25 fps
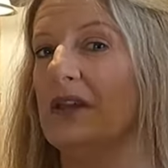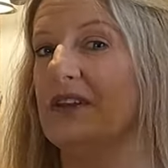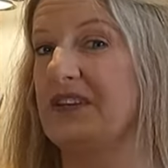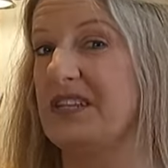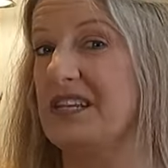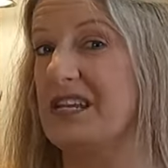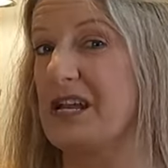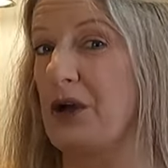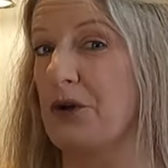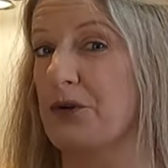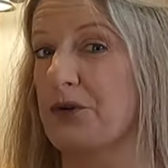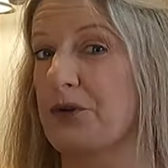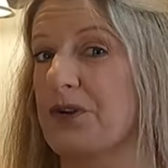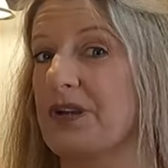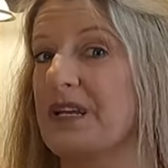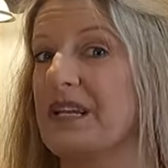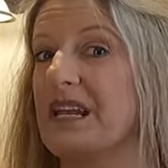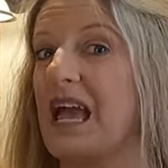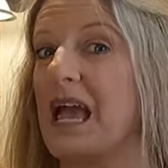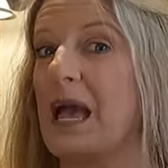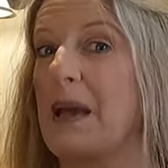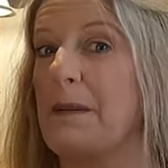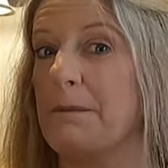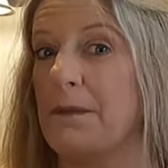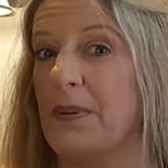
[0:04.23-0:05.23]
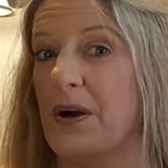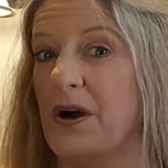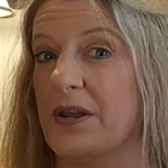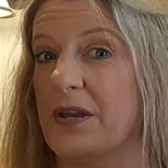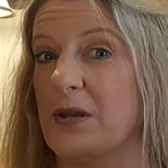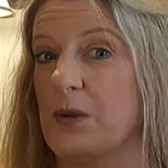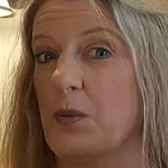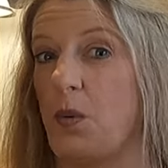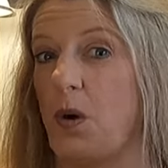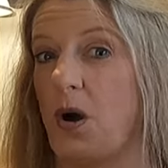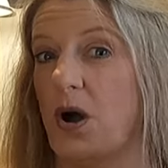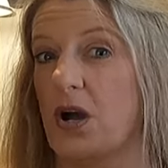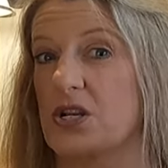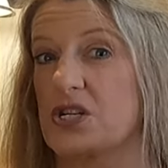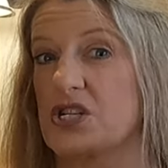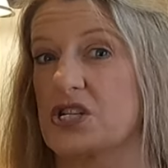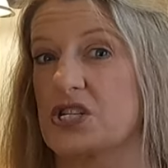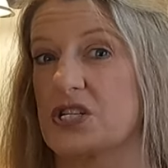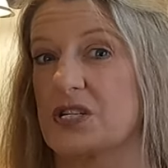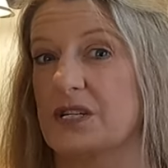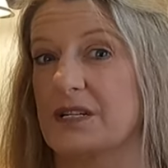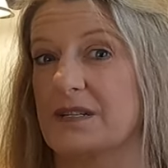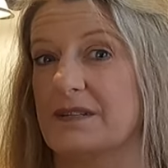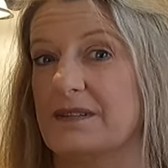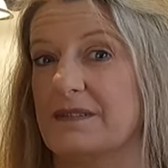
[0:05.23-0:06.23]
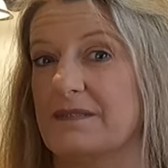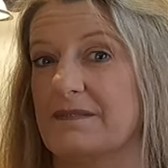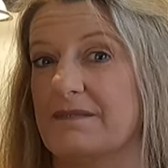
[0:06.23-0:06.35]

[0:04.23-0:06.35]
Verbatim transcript: deodorant and body wash.